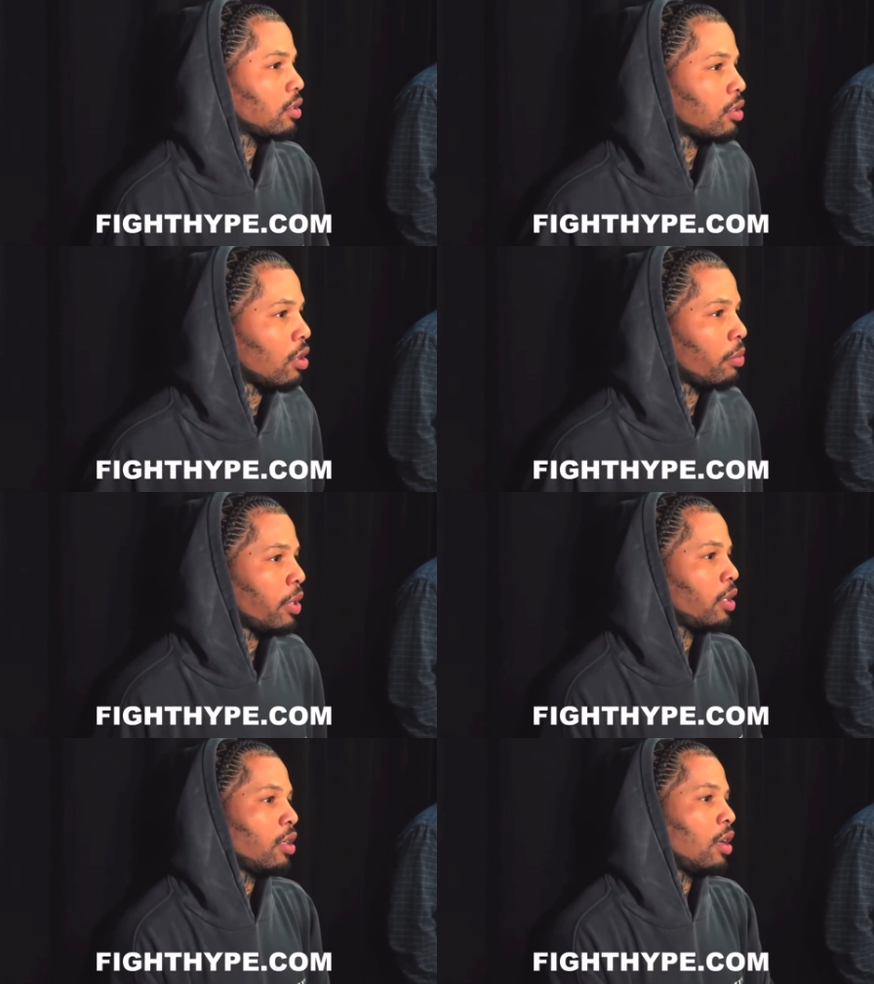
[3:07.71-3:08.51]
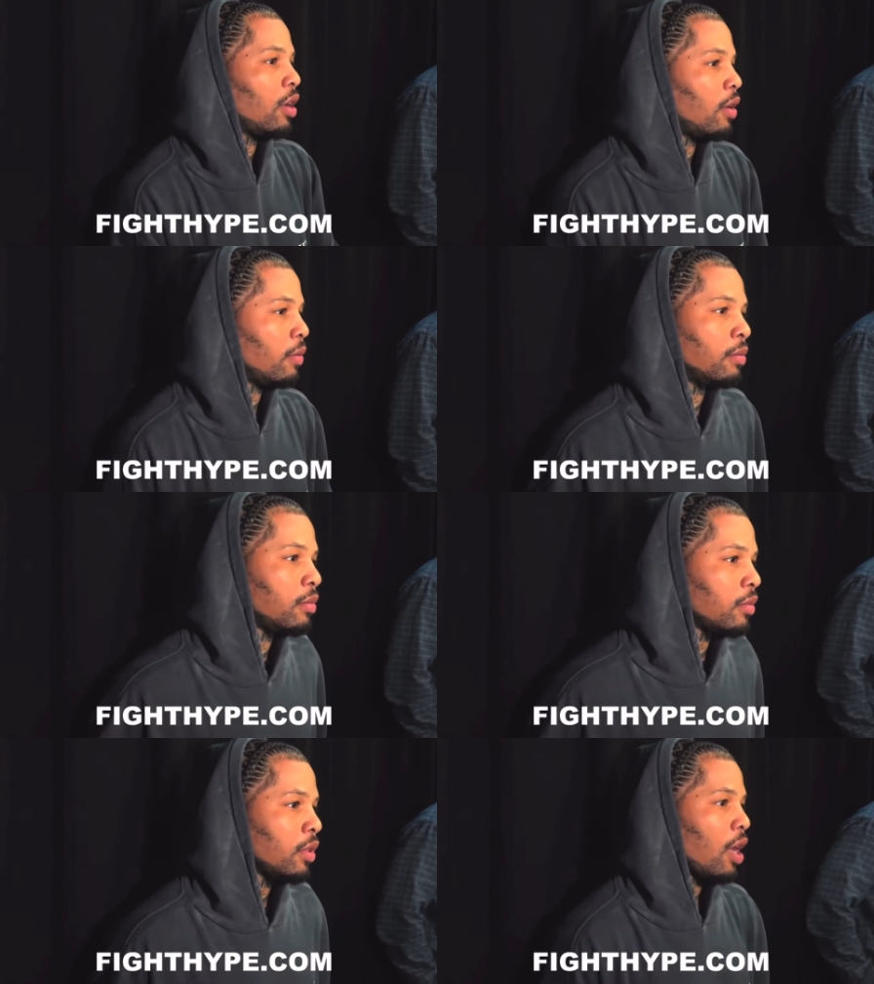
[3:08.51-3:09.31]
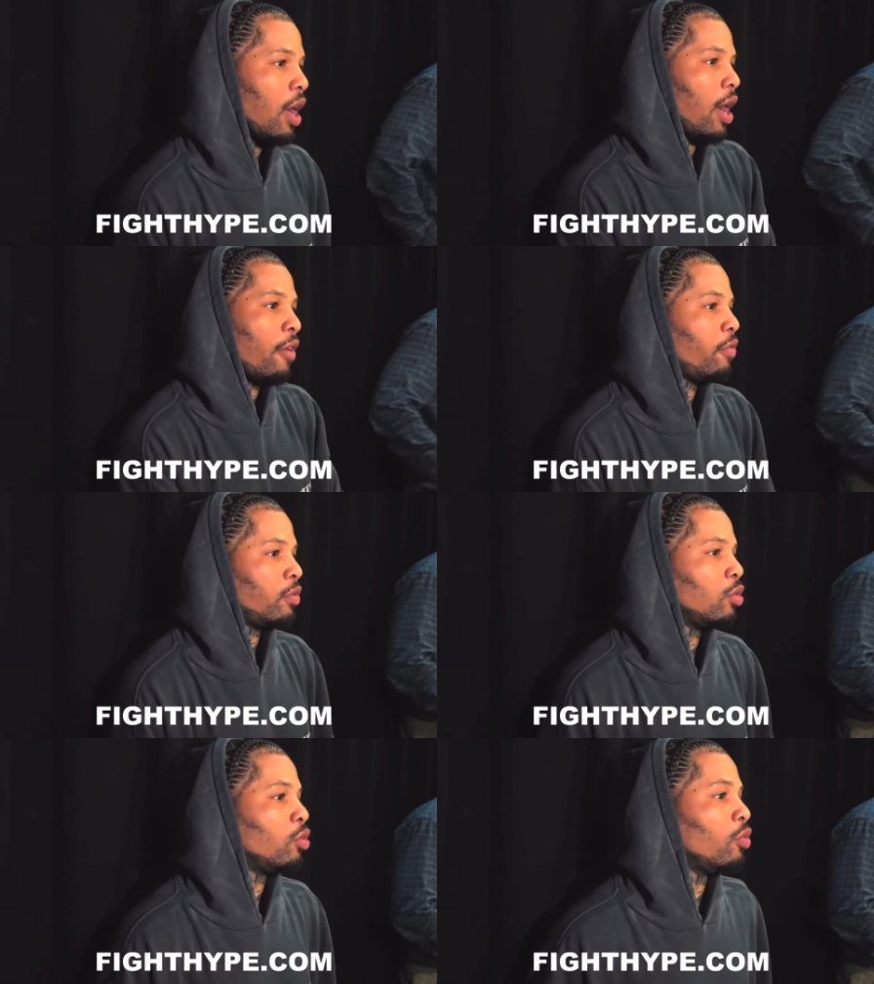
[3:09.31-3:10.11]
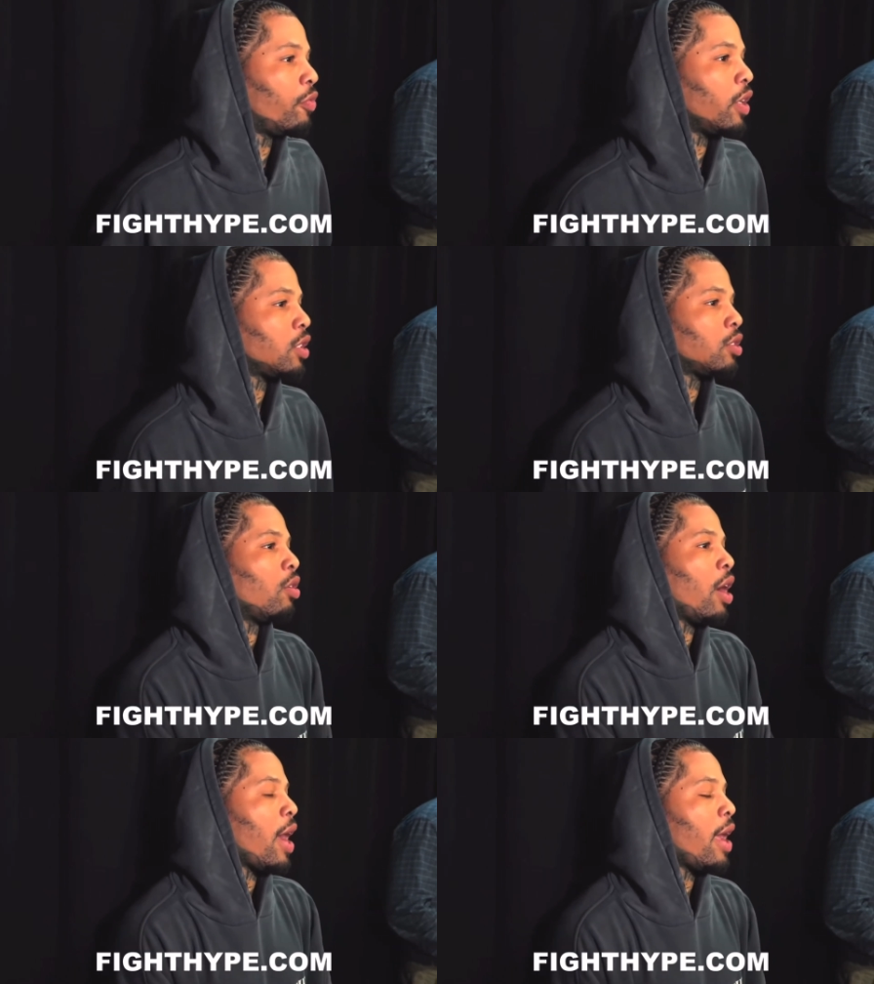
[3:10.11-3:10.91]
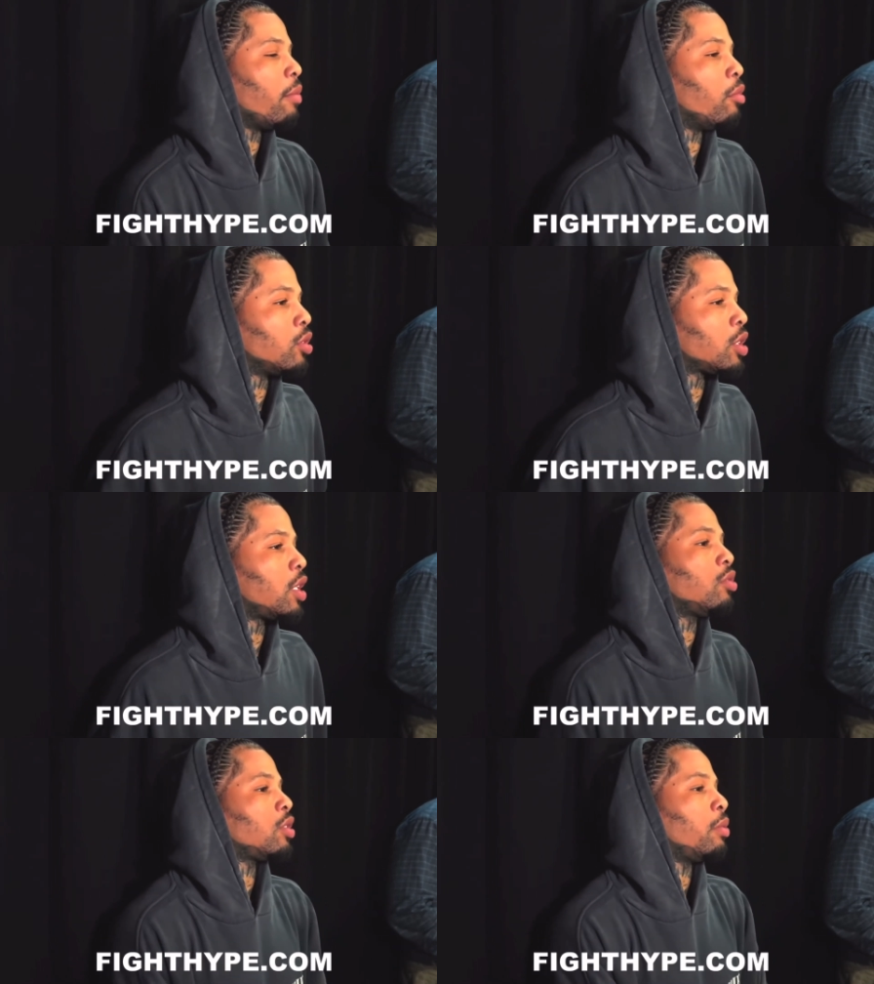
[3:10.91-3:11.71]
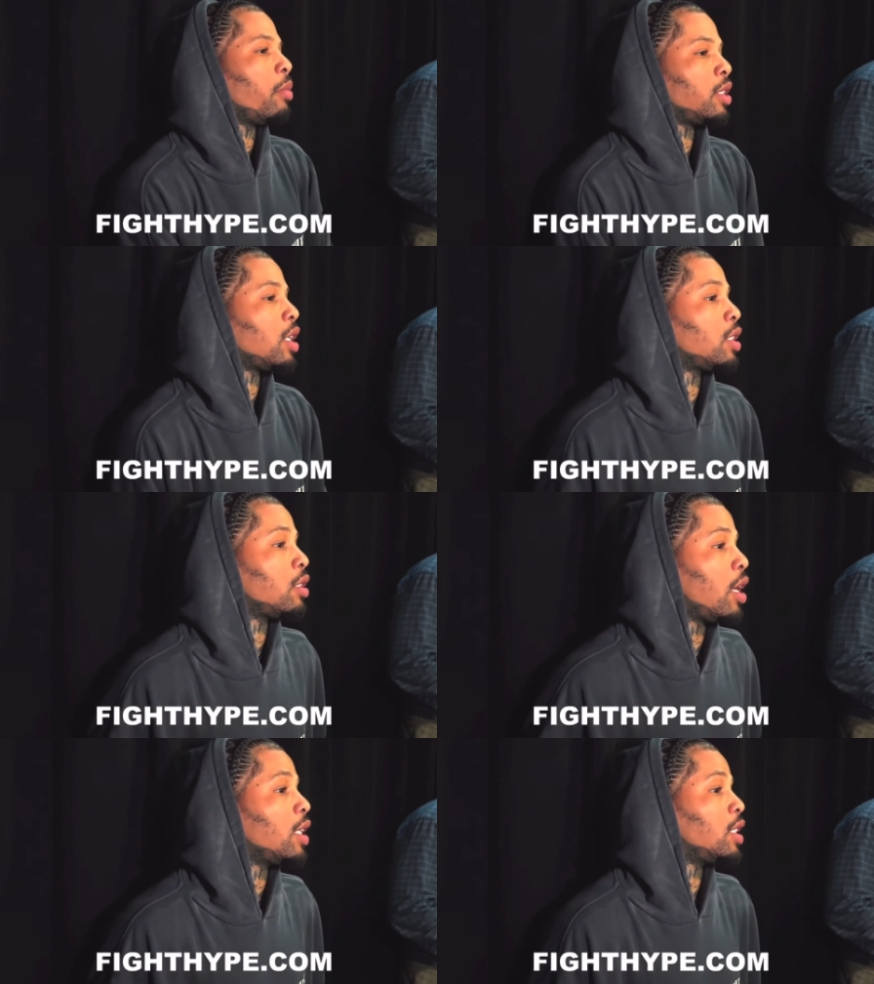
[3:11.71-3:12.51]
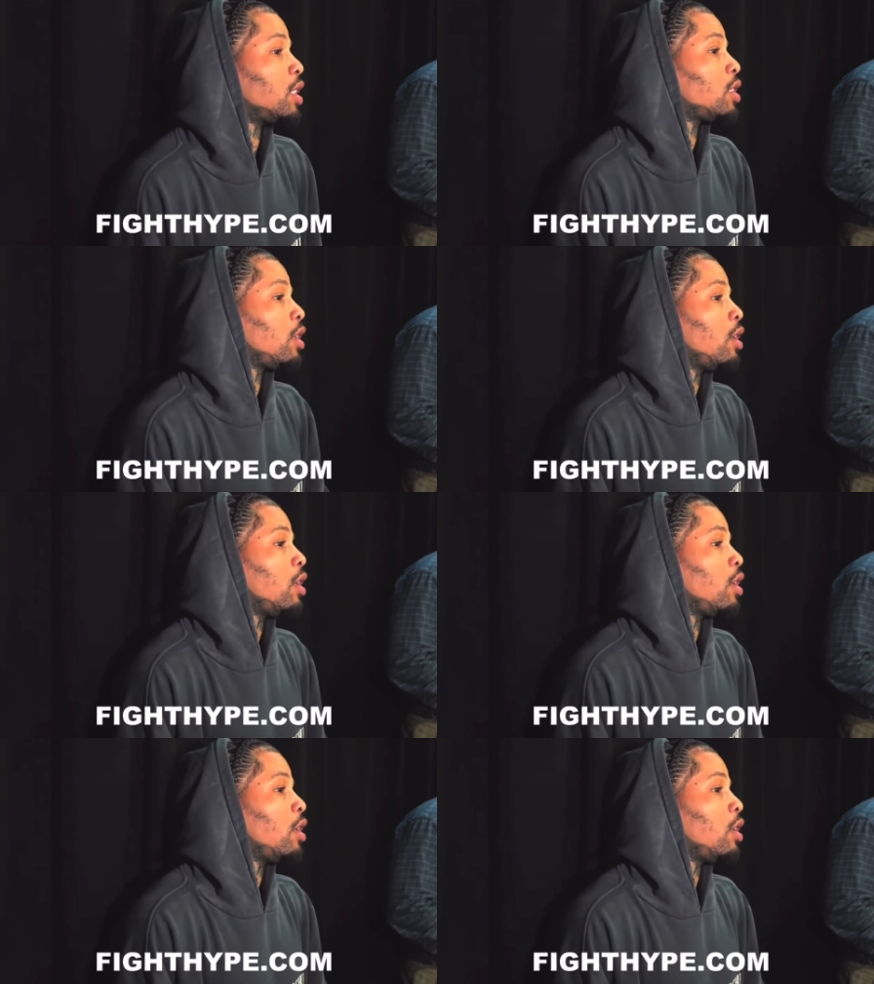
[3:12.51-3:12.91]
You know what I mean? Um, I do feel as though I have more skills than Mike Tyson. I just